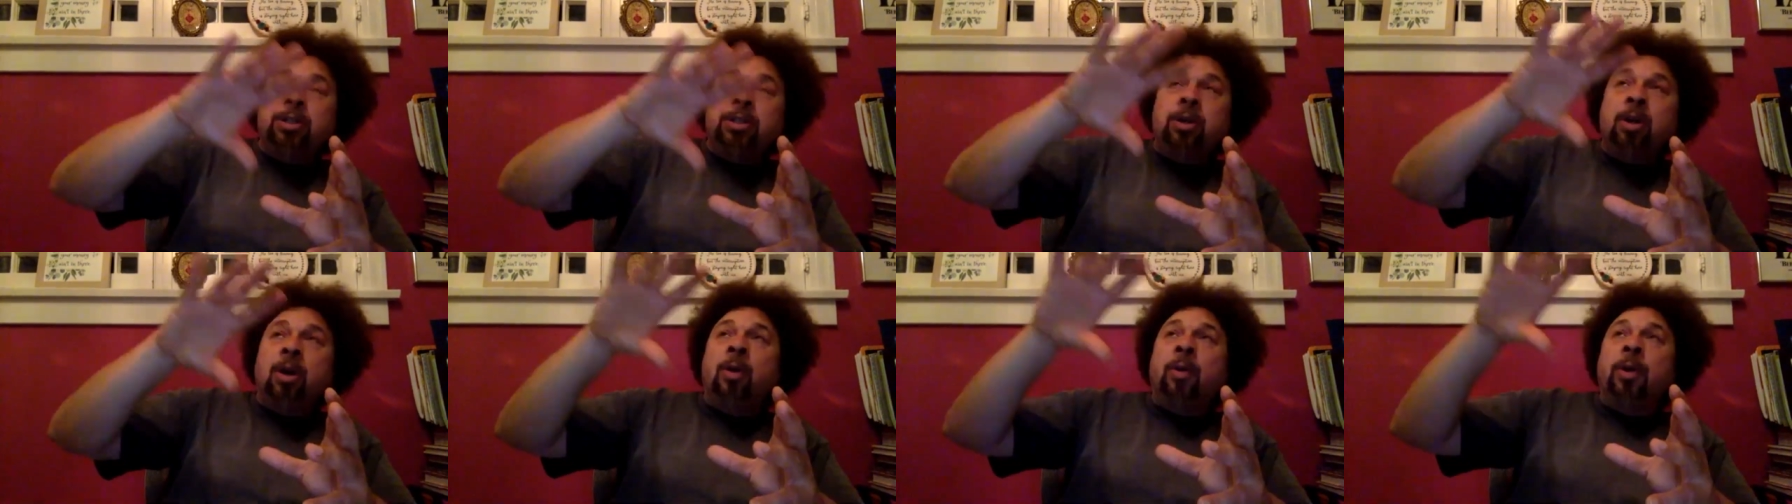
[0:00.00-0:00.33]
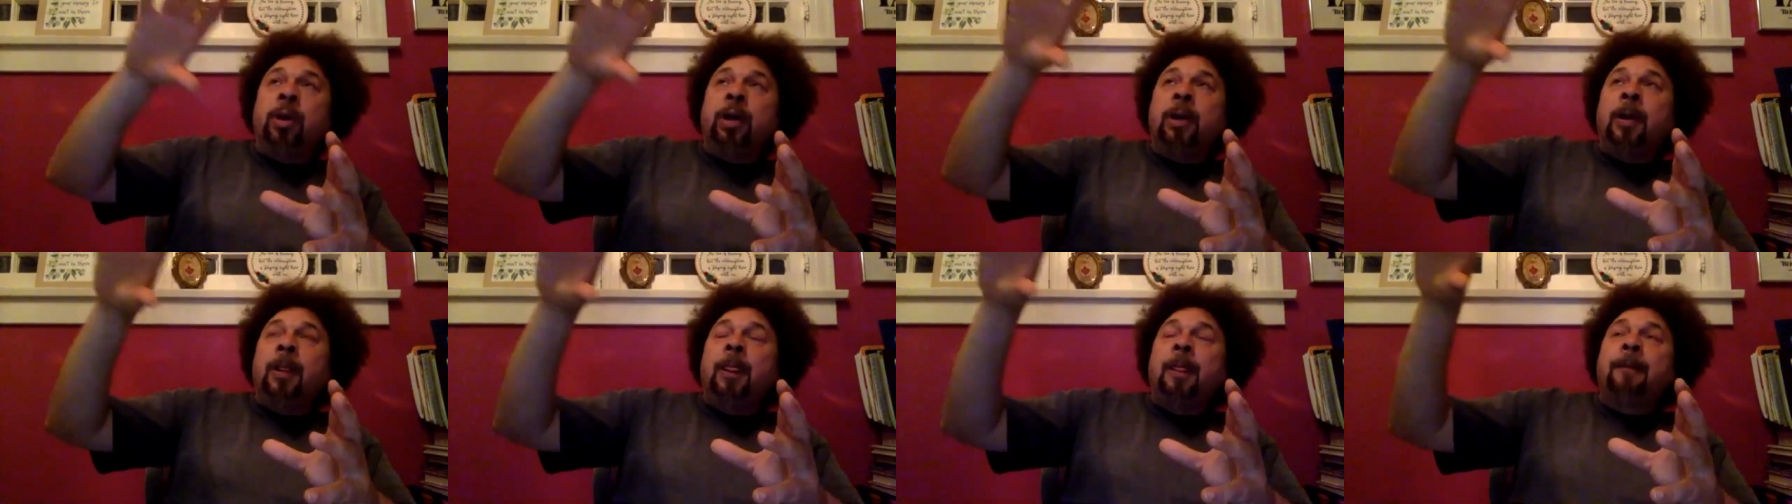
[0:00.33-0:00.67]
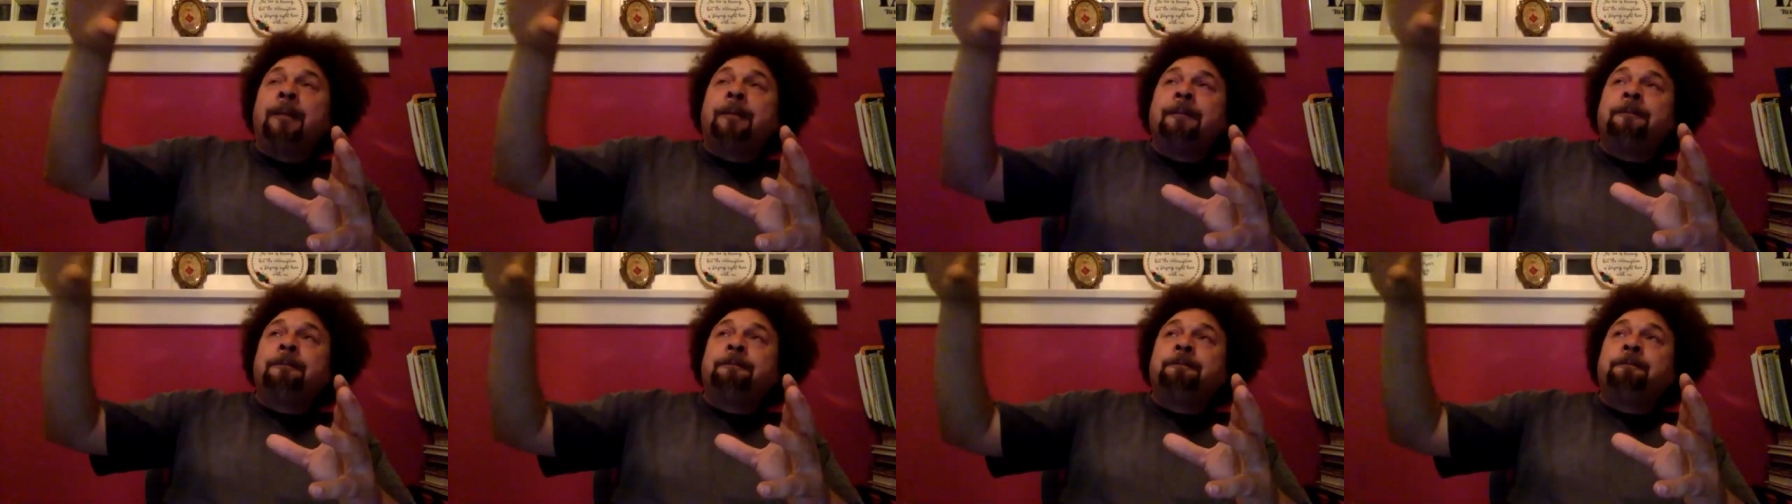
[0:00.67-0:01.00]
going,
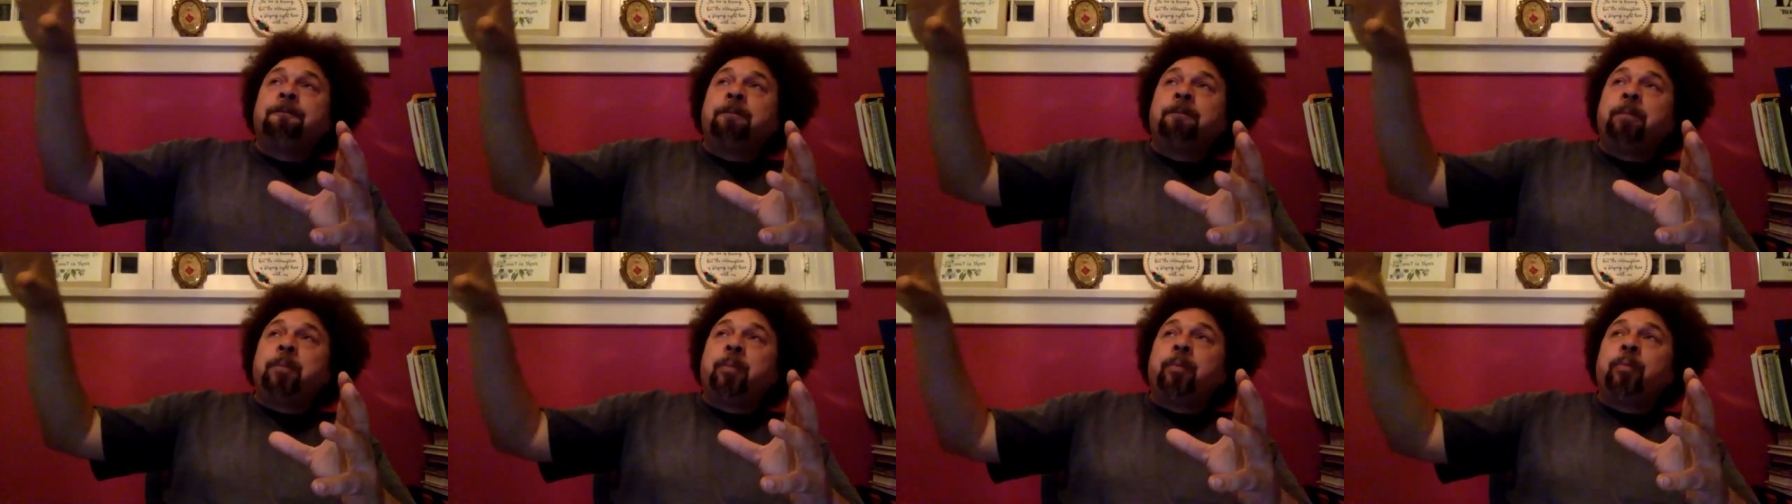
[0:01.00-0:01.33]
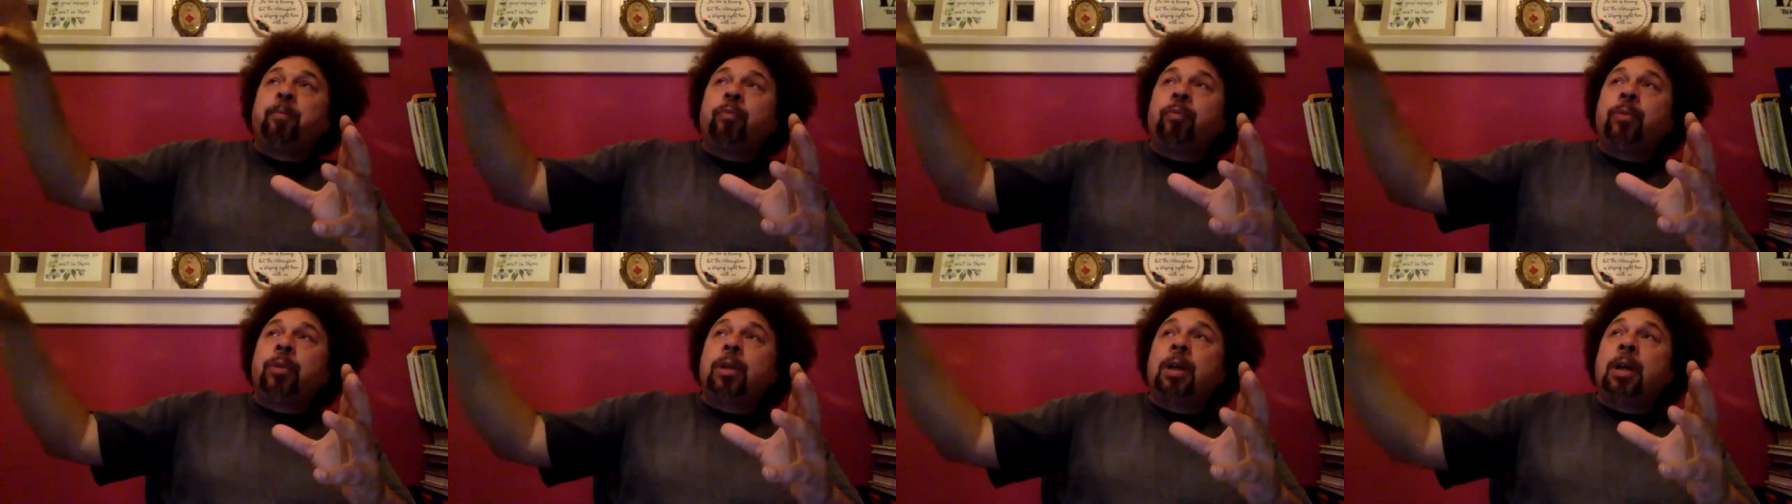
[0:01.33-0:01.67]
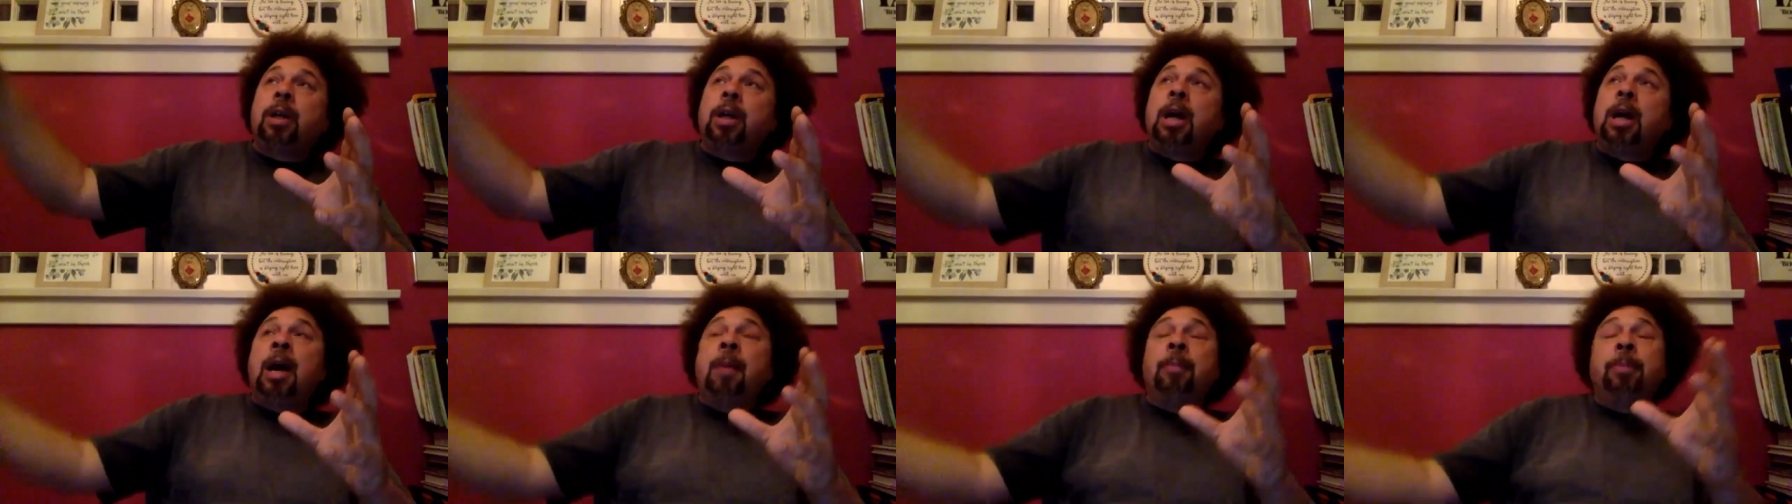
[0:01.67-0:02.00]

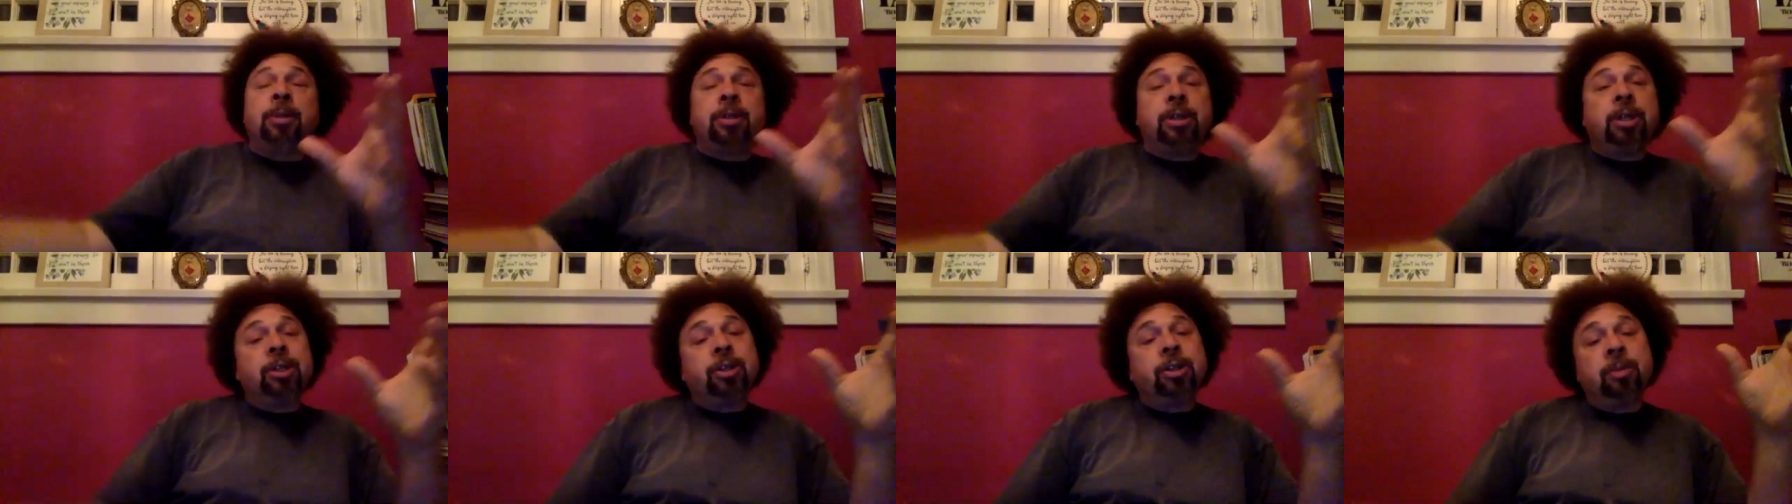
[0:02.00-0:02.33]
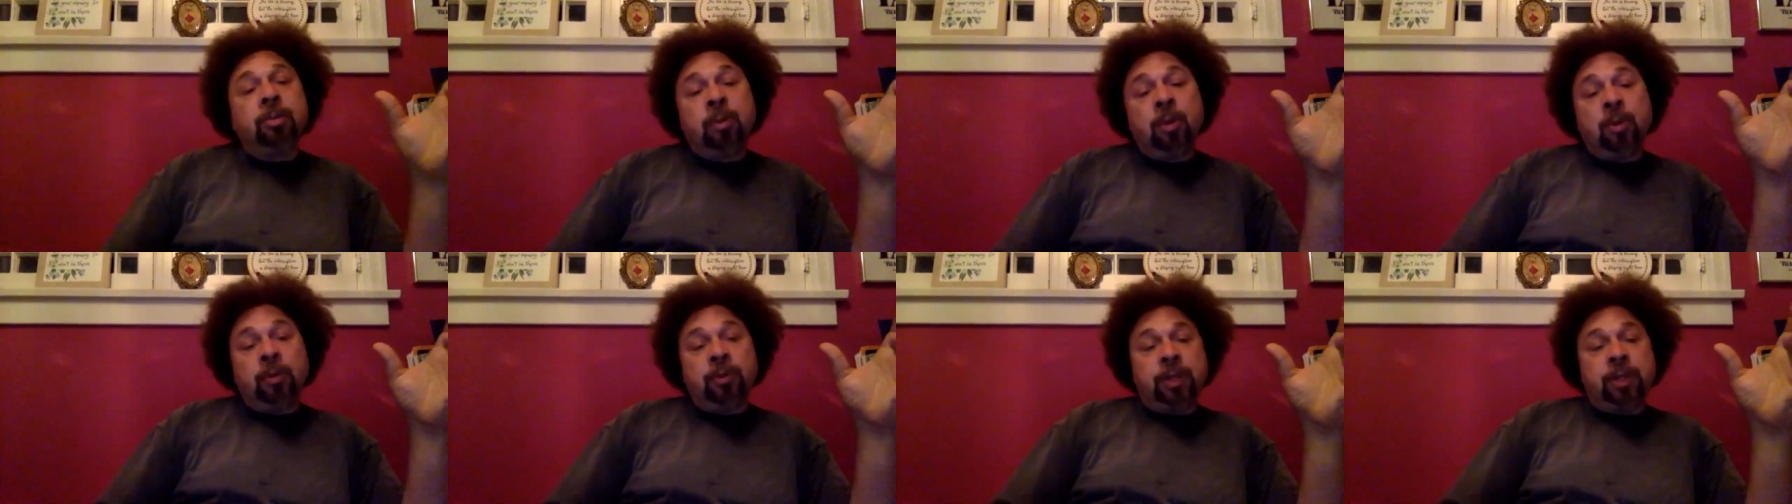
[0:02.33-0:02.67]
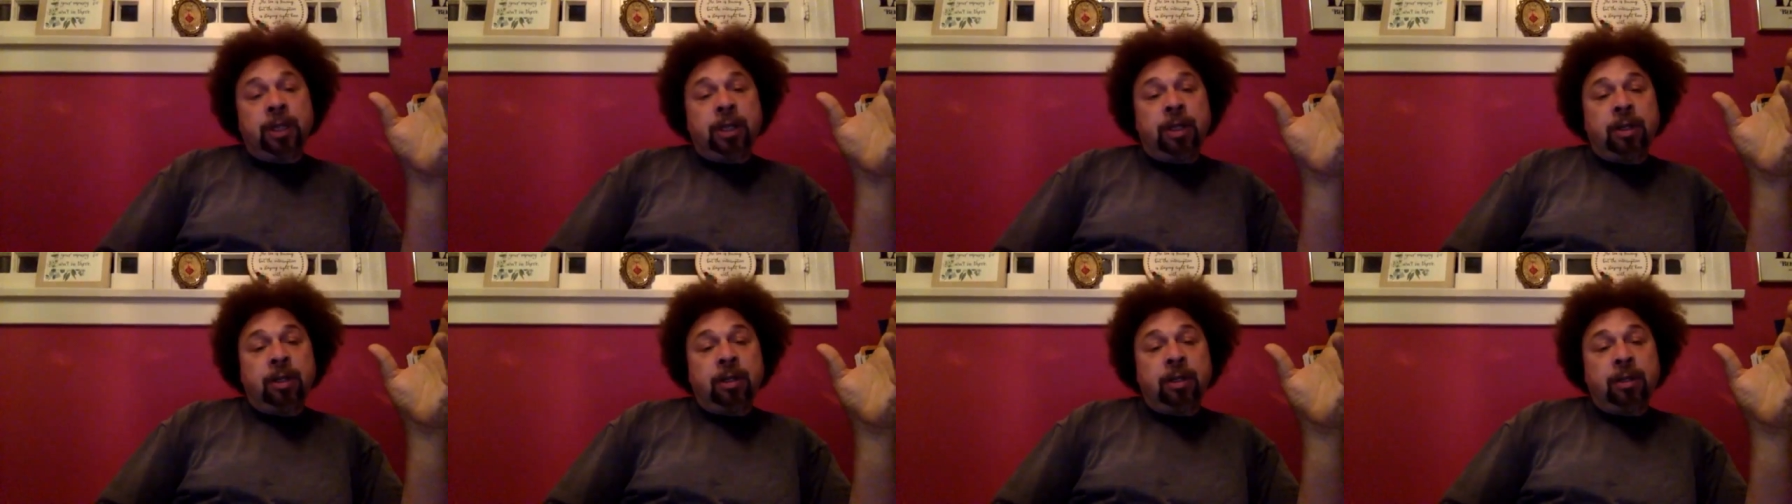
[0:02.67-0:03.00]
competition moves
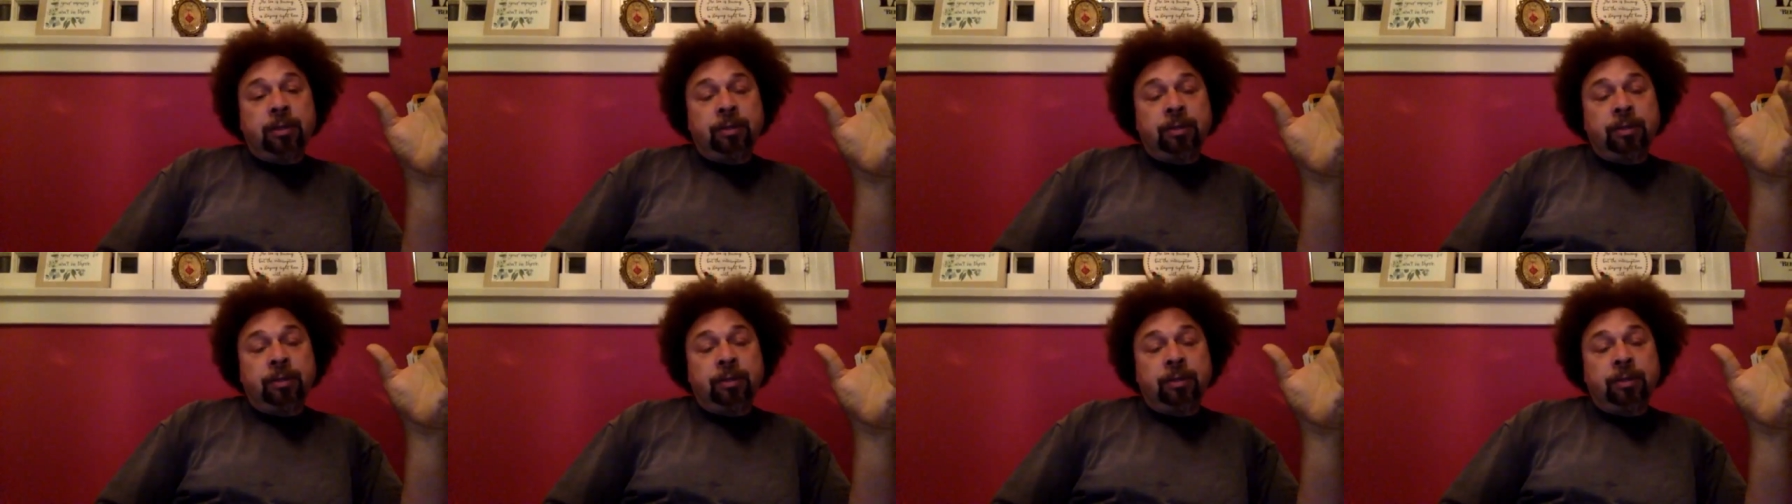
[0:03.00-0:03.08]
in.